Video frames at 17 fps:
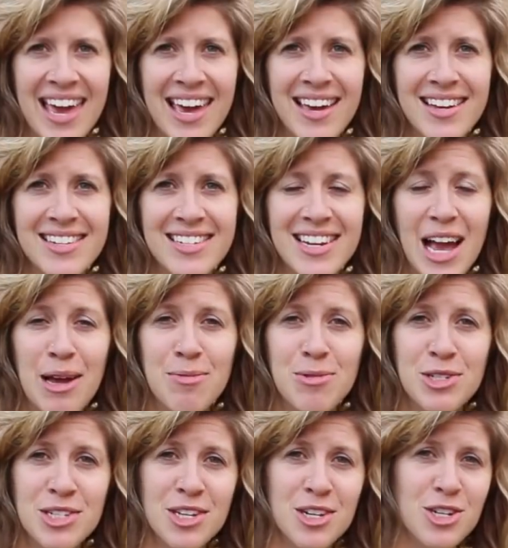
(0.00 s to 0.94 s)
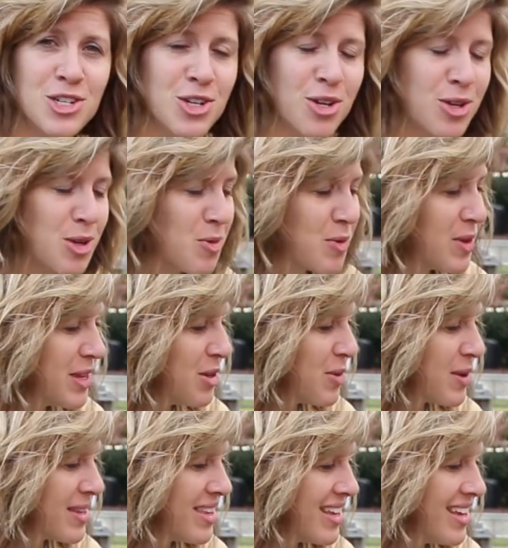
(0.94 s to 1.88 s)
and I'm just going to show you really
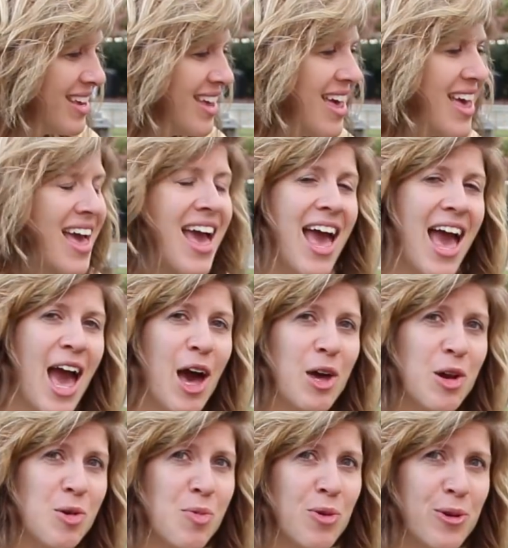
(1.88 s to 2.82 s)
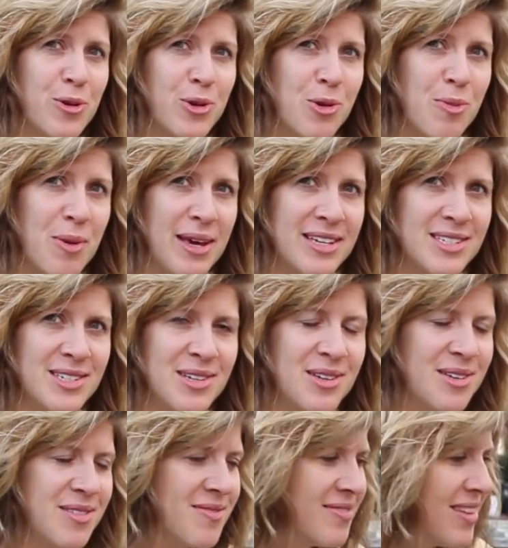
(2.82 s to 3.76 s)
quickly how to prune your
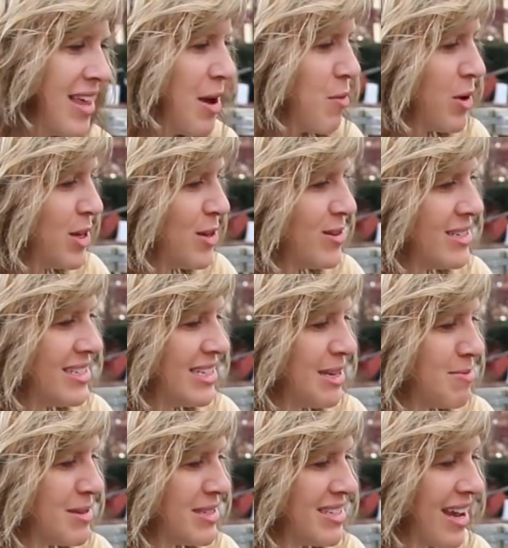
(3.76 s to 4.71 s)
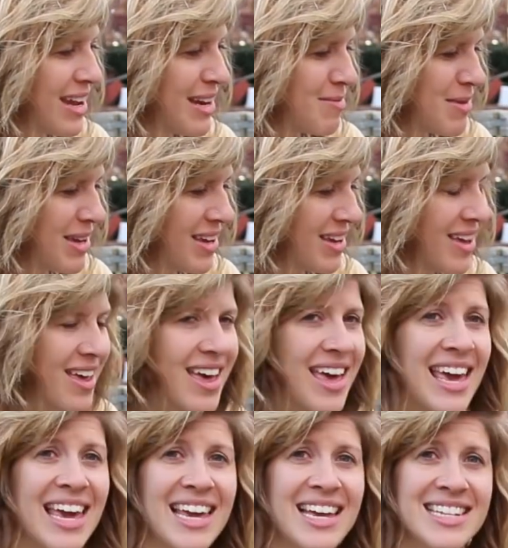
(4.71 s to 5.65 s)
basil. And what you see beside me
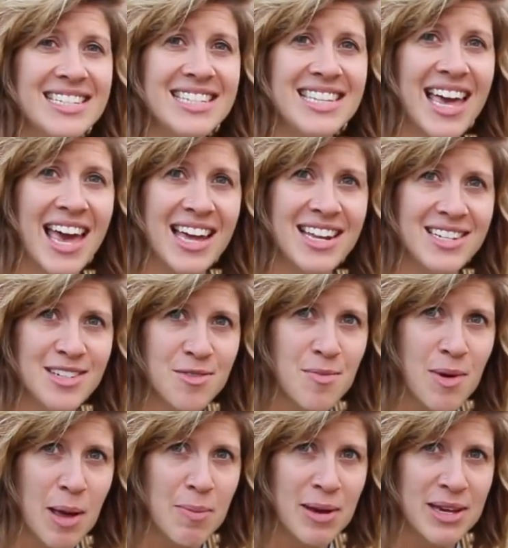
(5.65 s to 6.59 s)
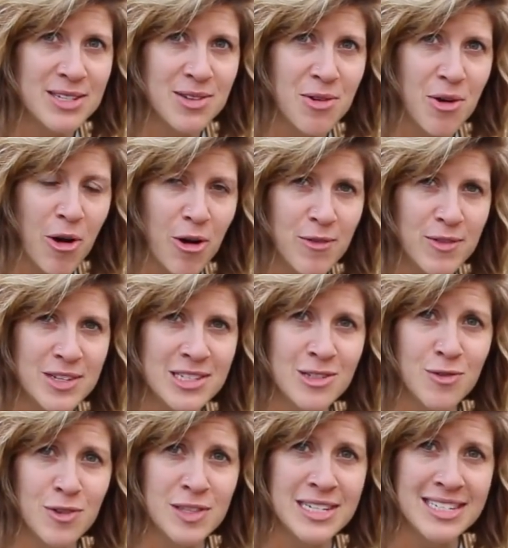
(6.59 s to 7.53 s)
is the end of my basil
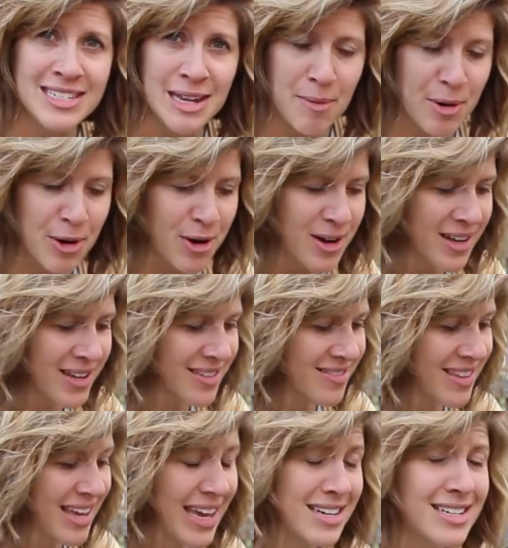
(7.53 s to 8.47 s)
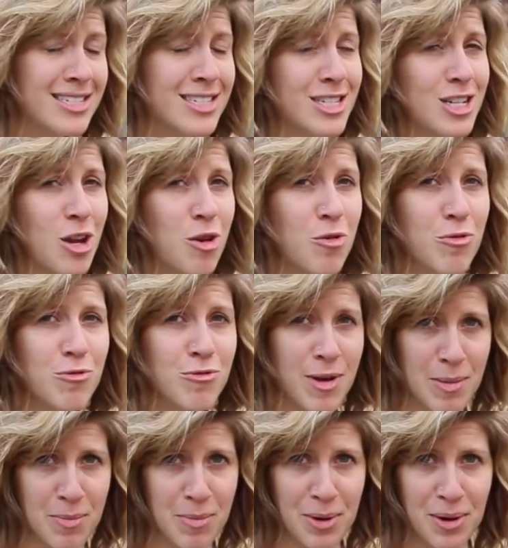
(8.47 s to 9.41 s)
harvest for the summer, and it's
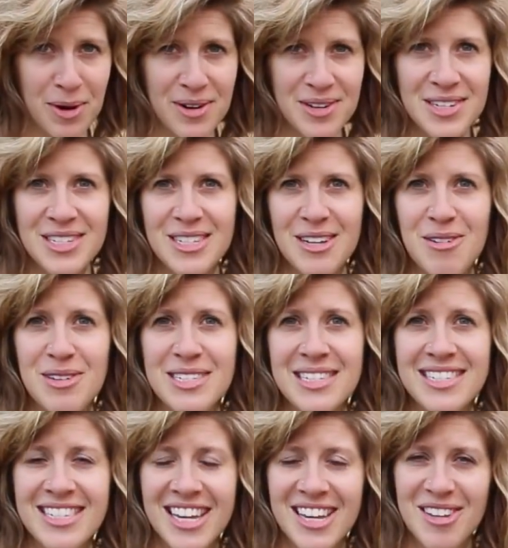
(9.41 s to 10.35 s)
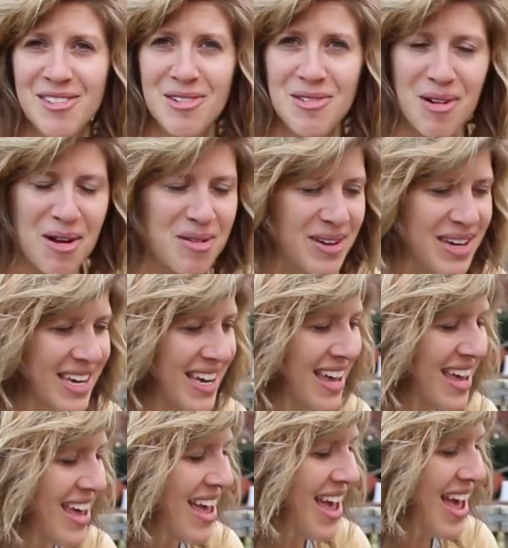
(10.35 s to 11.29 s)
November, so it's still growing,
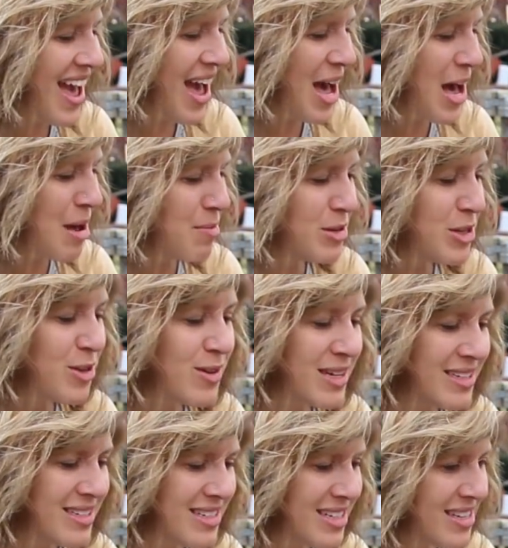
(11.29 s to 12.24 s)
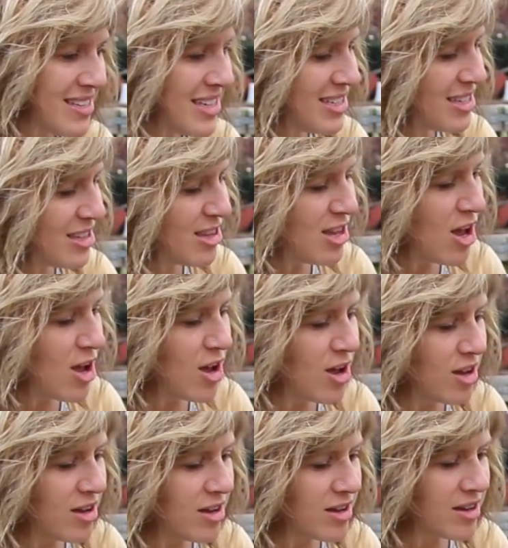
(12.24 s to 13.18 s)
but you can see these
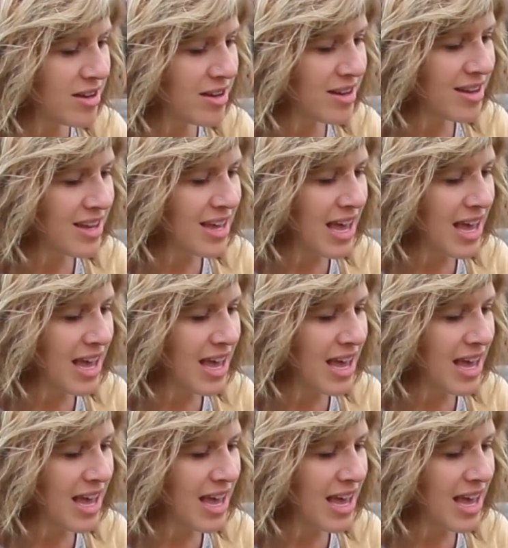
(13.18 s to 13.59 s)
long,